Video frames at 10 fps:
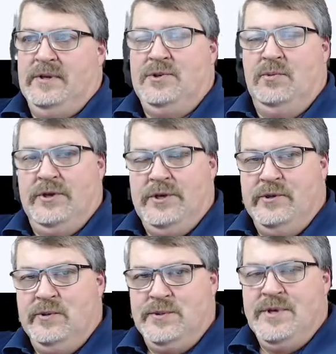you want to
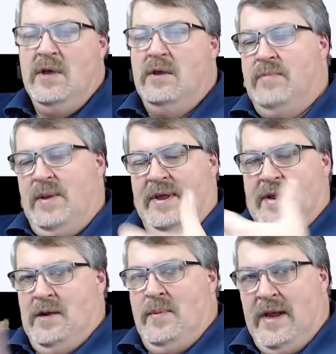use, maybe an
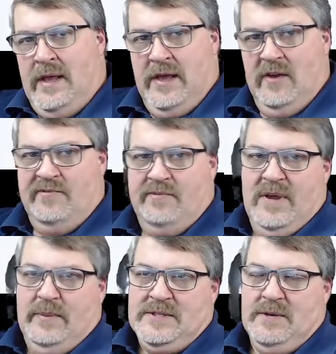animated GIF,
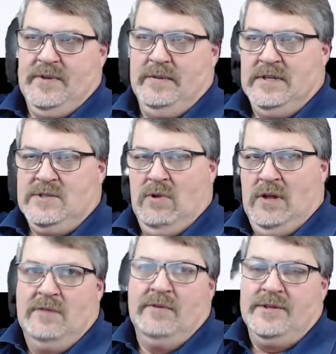maybe something that's
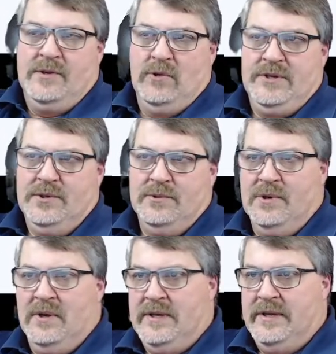relevant to what you're
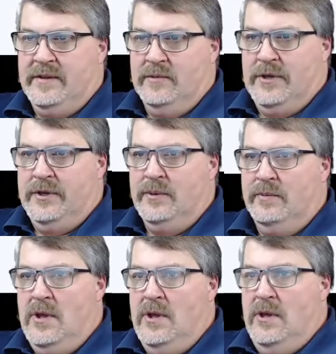trying to get them to do.
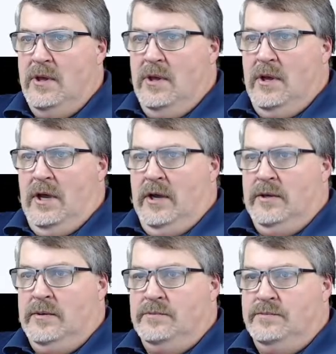
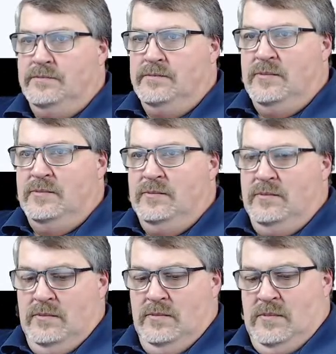Your
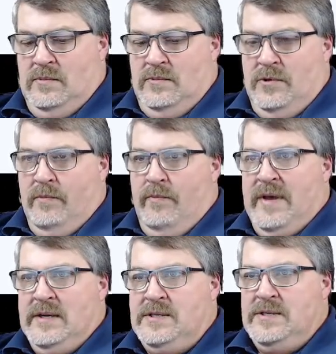
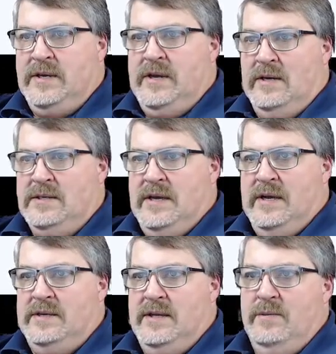best
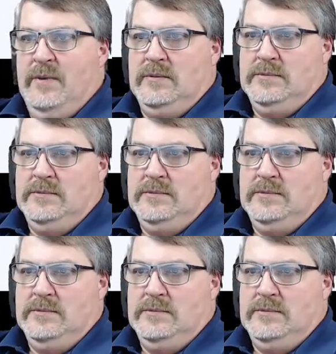contact email.